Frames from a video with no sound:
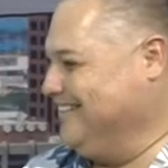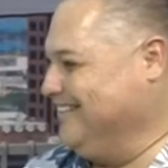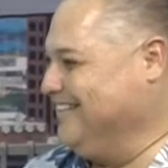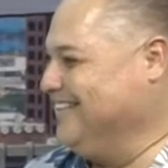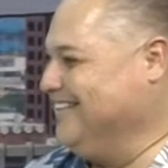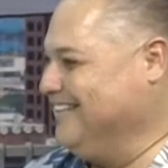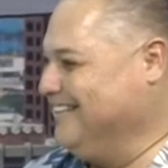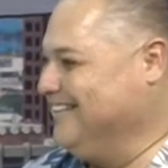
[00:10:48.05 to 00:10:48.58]

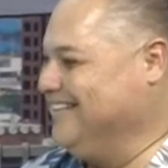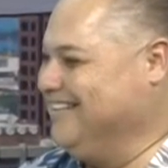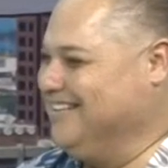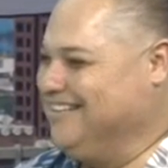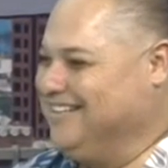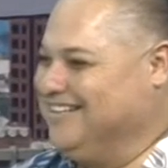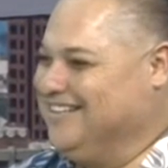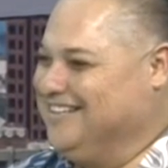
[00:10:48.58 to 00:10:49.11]

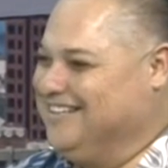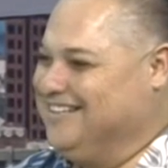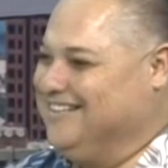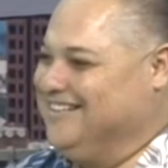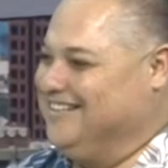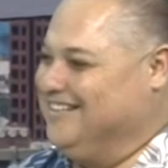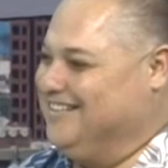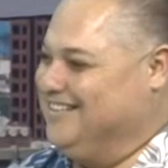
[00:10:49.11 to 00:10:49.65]

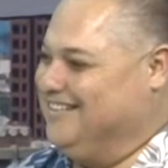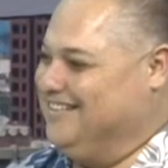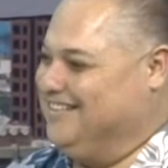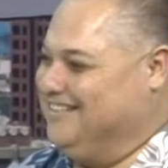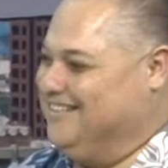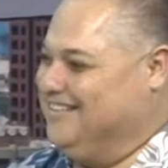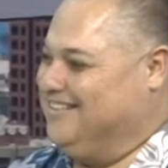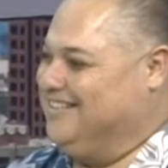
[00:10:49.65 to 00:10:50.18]

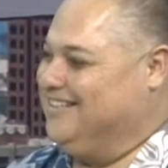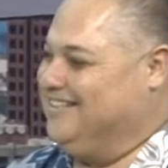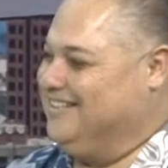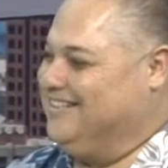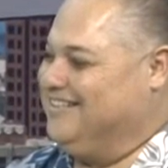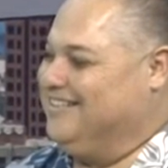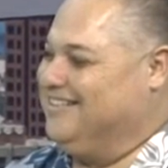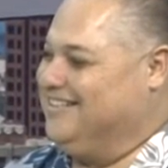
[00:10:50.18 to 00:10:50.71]

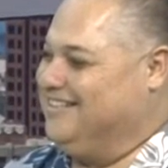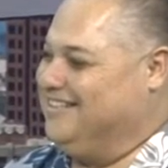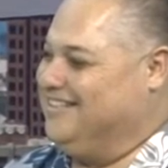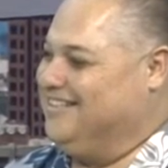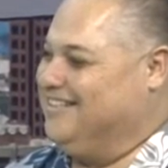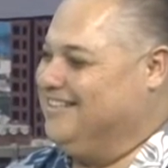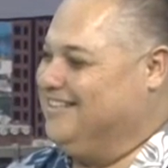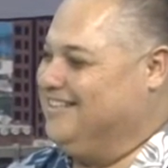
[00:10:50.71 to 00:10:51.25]

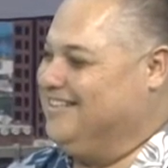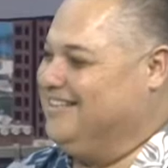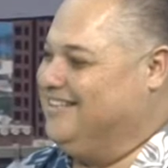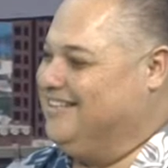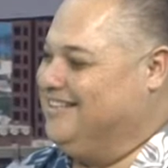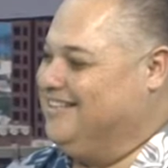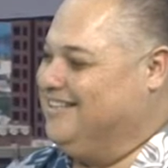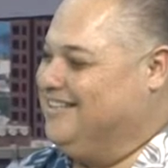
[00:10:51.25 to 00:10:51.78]

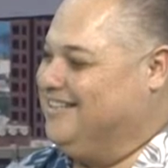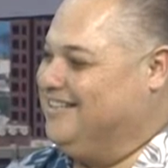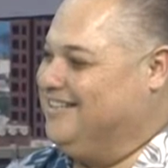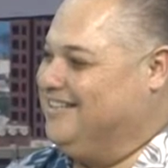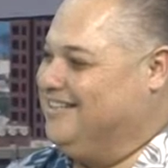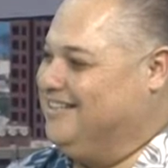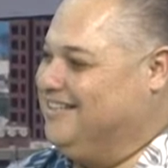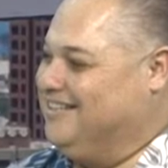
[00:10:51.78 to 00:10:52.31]

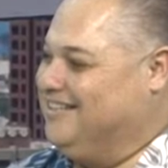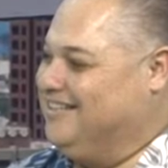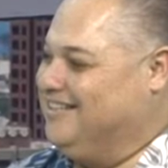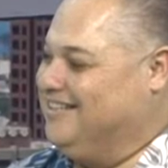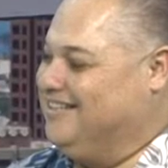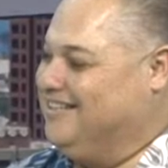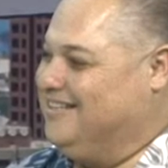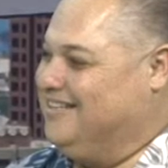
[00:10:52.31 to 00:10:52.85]

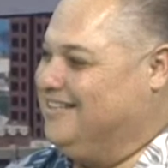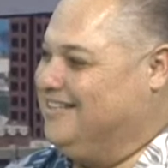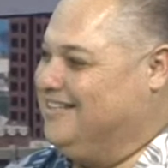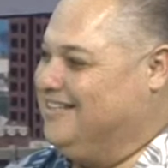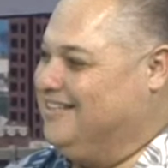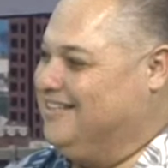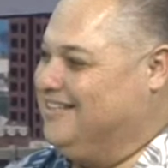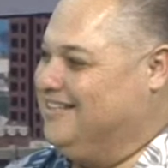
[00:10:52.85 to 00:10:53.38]

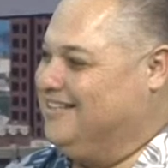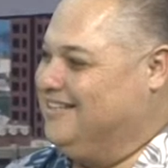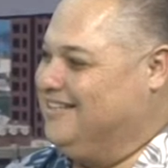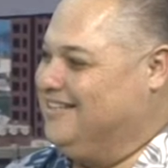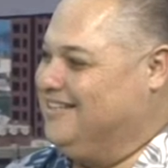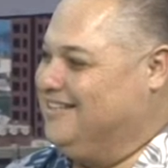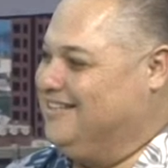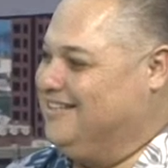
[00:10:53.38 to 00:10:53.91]

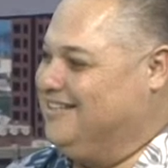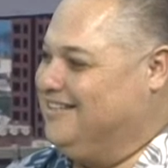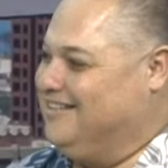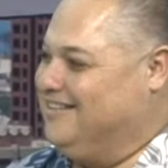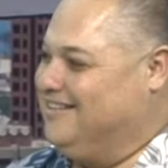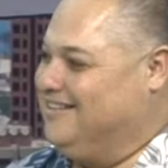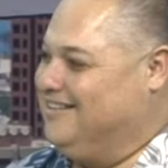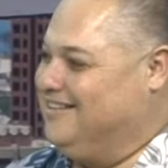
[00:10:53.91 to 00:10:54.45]

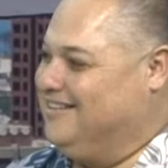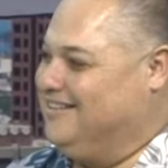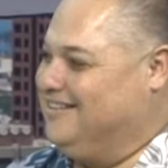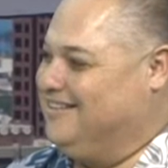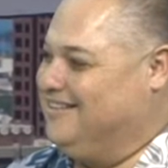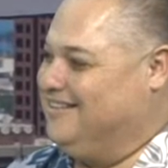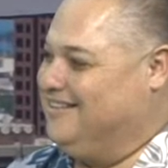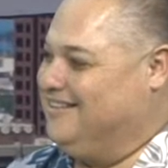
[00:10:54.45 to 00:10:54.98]

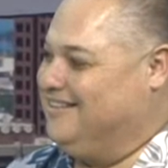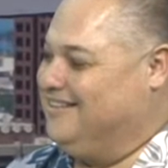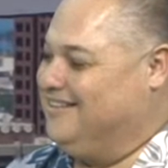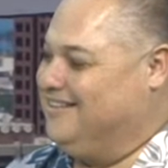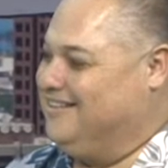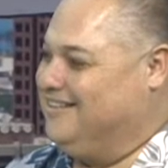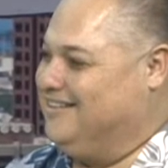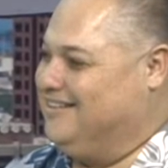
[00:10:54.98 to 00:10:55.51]

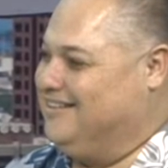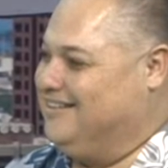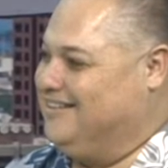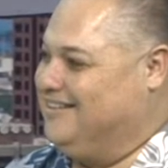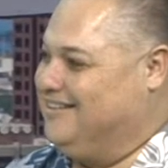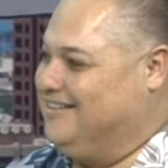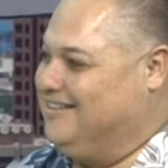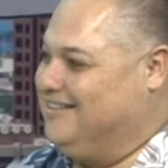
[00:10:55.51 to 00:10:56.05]

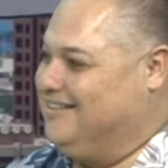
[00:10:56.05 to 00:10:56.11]
This person isn't speaking.